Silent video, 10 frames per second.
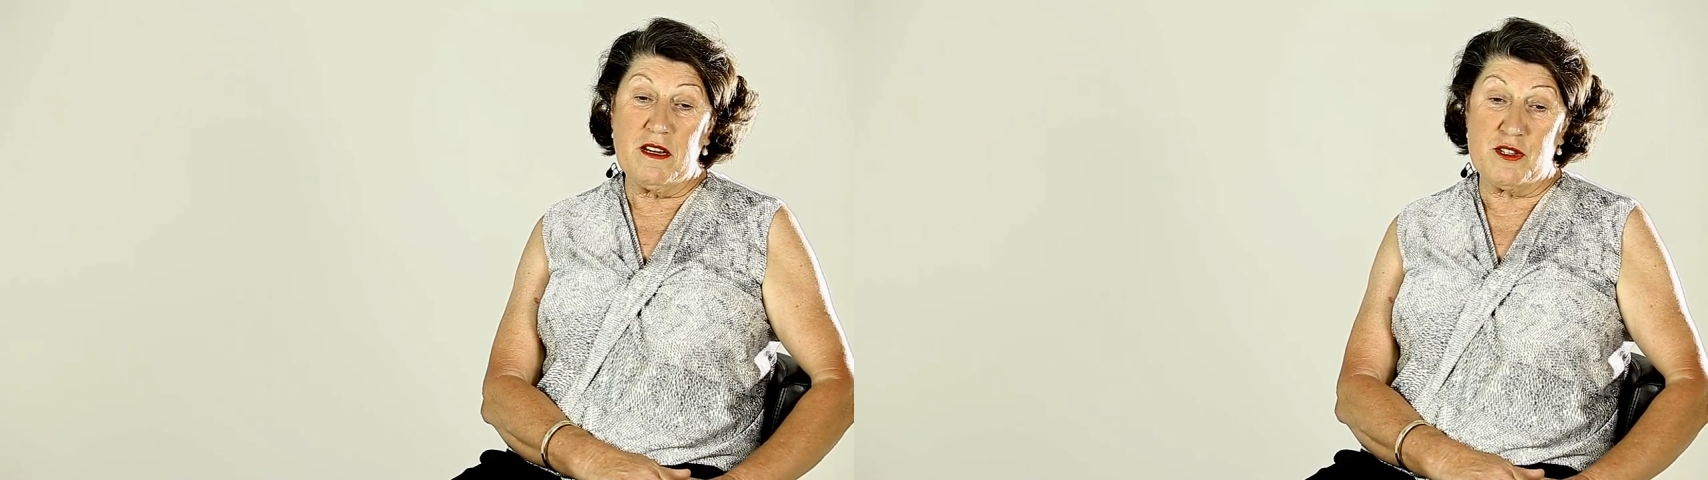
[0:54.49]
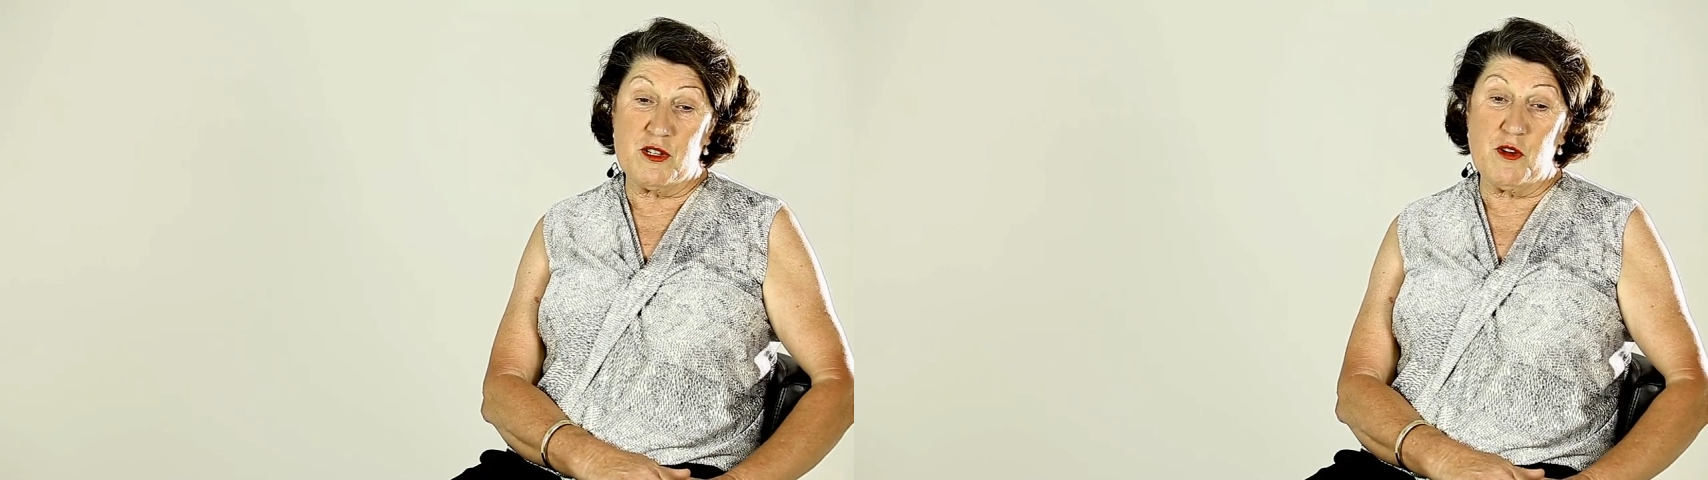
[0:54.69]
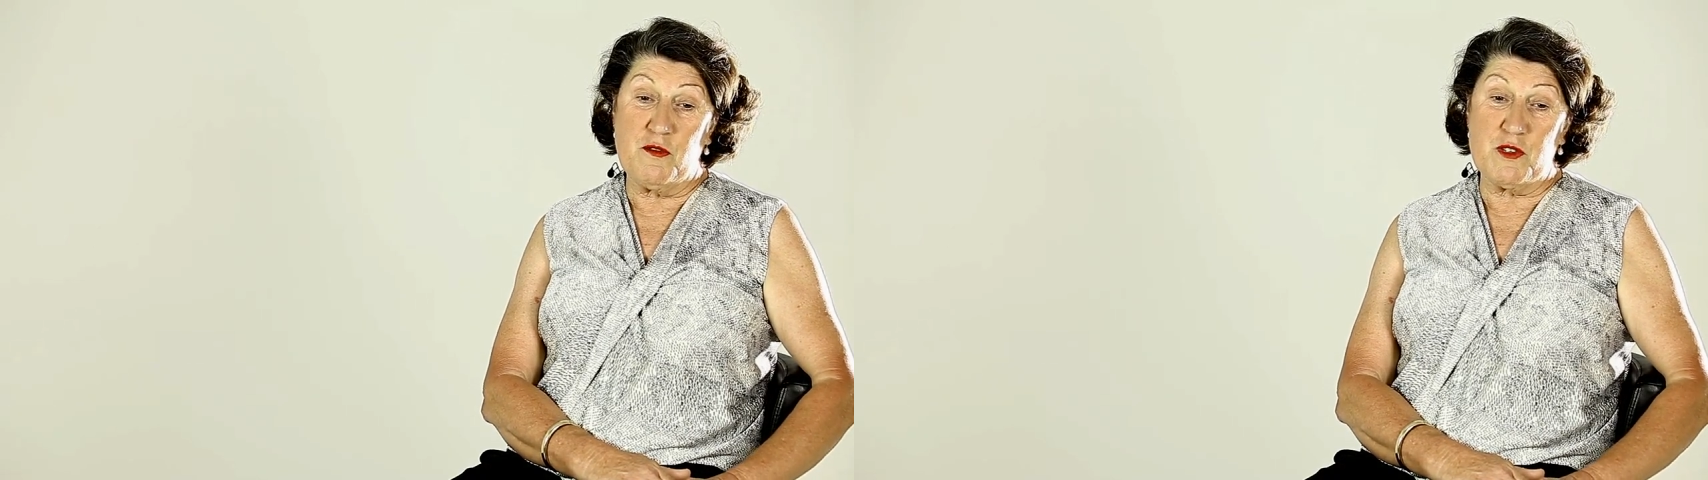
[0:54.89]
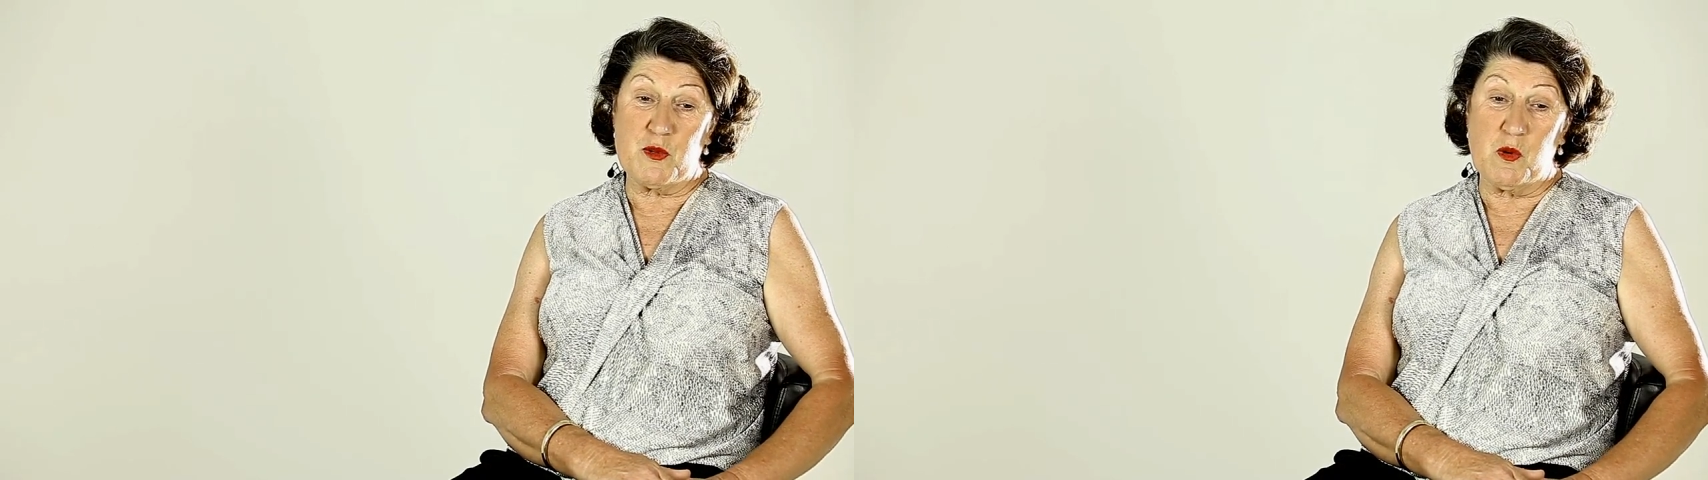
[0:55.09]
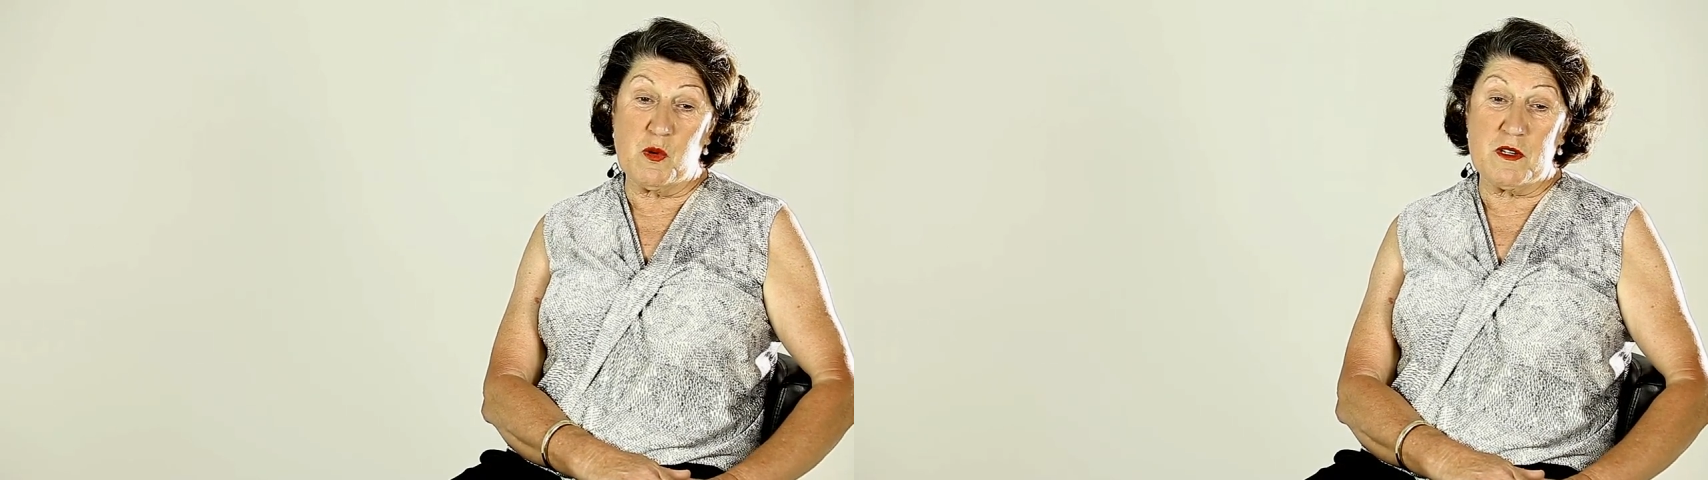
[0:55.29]
at
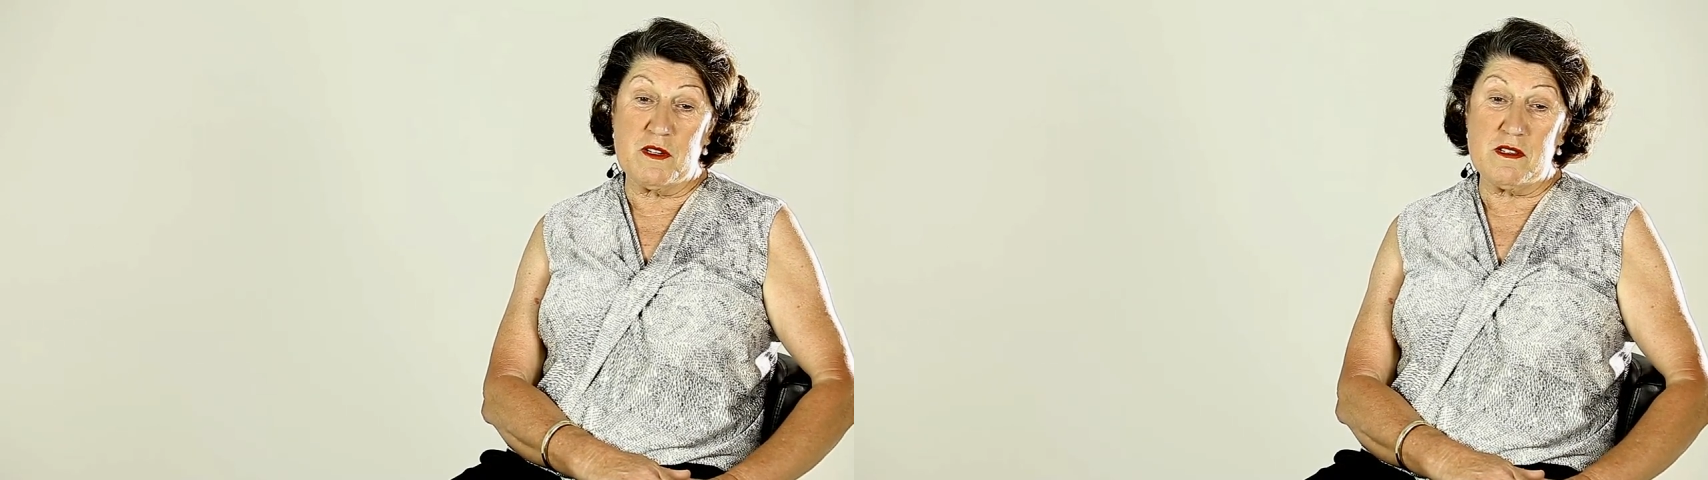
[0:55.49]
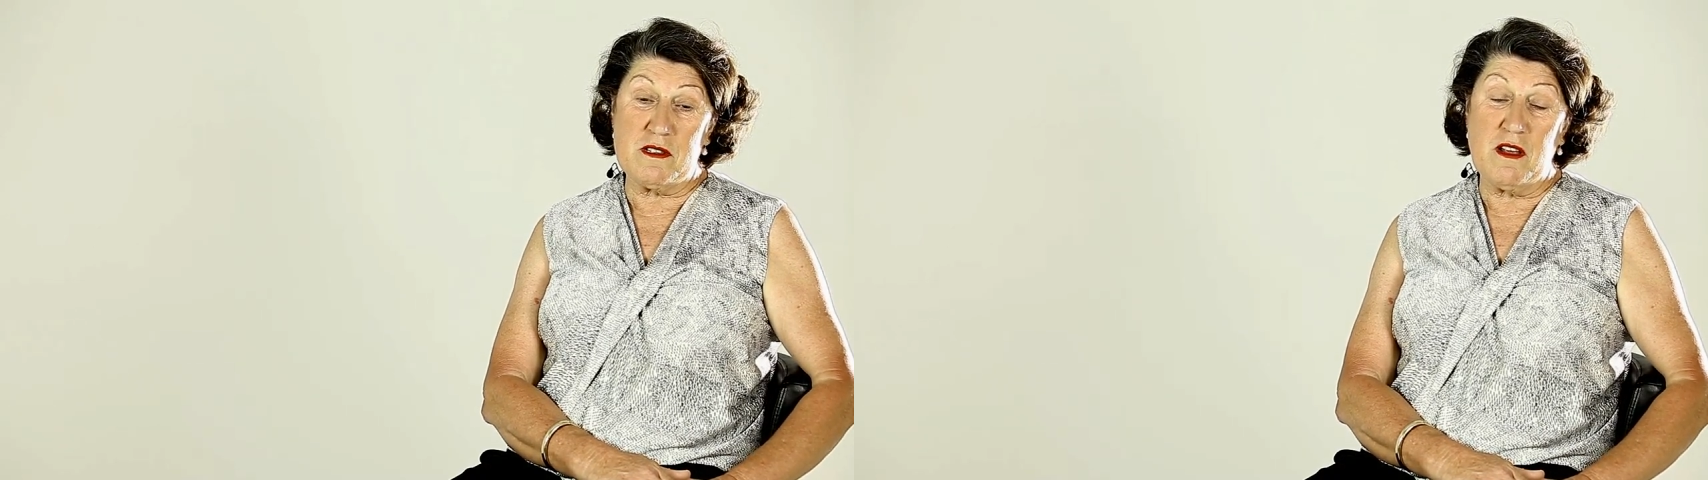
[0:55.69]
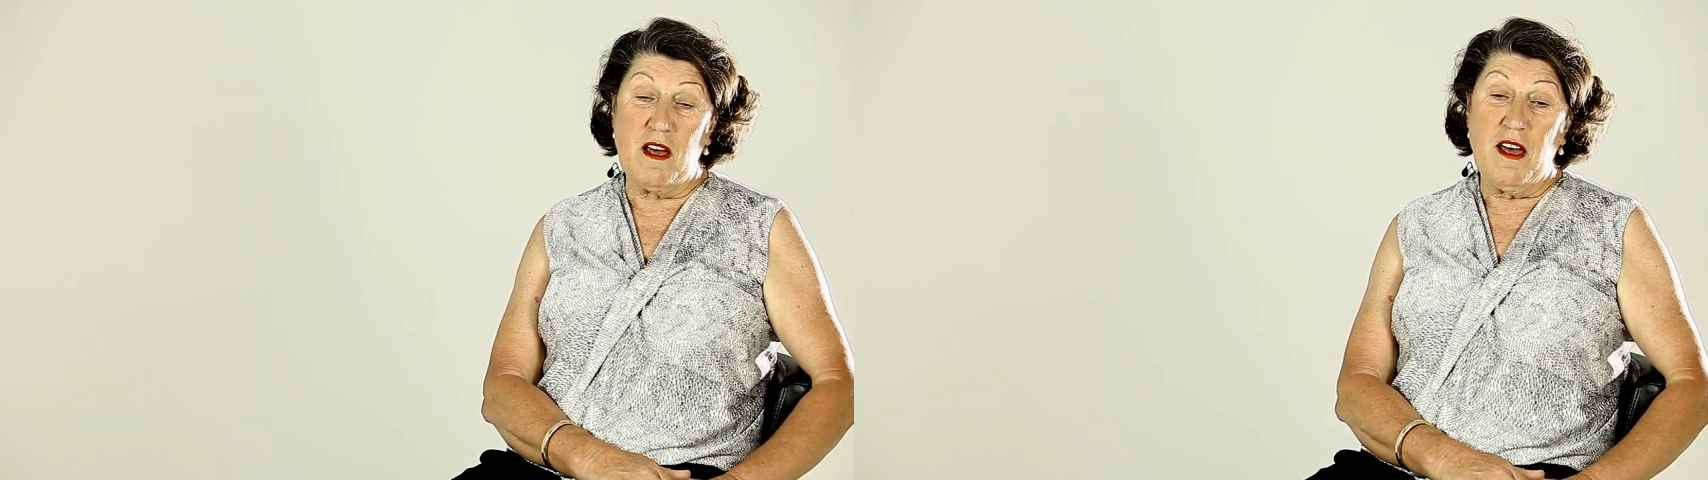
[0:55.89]
Surface Waters